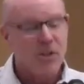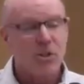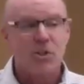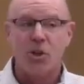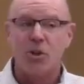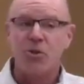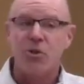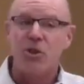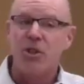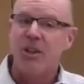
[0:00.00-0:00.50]

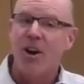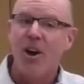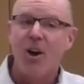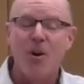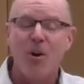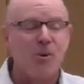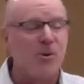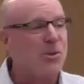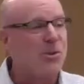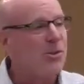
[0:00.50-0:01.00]
So she
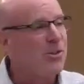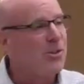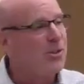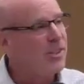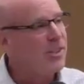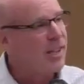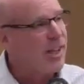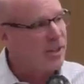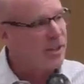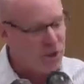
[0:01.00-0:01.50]
goes,
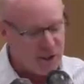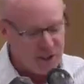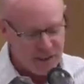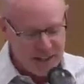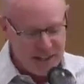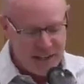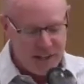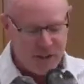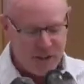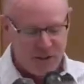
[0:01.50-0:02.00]
and she
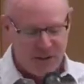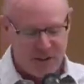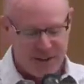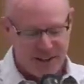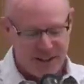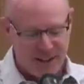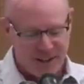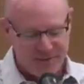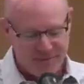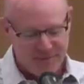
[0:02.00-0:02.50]
lays
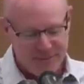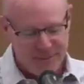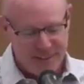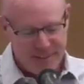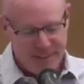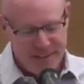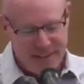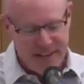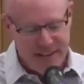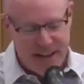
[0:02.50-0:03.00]
there,
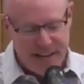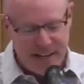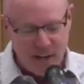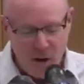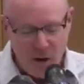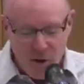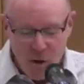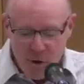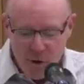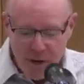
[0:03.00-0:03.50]
and
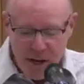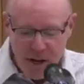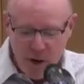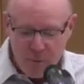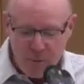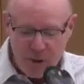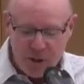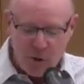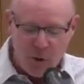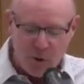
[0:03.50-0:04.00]
although
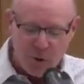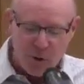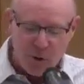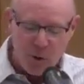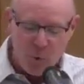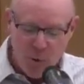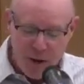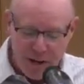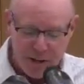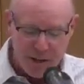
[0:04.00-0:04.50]
Naomi told her
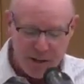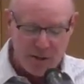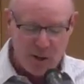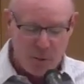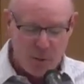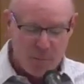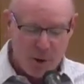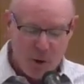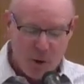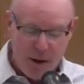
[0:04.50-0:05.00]
to wait
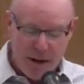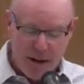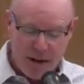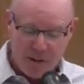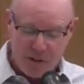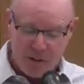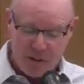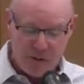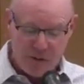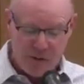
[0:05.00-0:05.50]
until
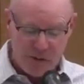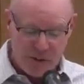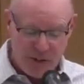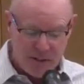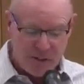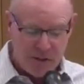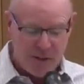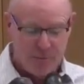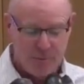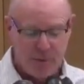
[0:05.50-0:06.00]
Boaz
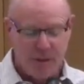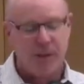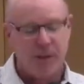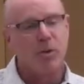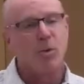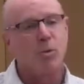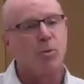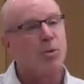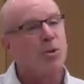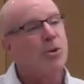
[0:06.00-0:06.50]
said
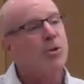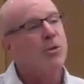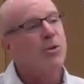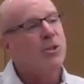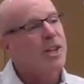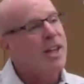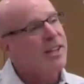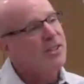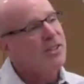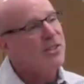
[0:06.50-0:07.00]
something,
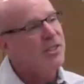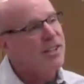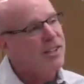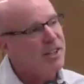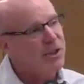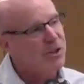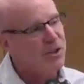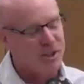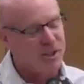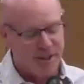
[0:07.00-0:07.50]
Ruth takes the
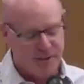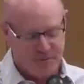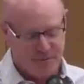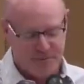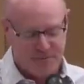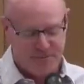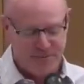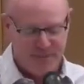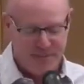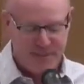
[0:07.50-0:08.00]

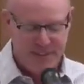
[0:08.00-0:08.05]
initiative.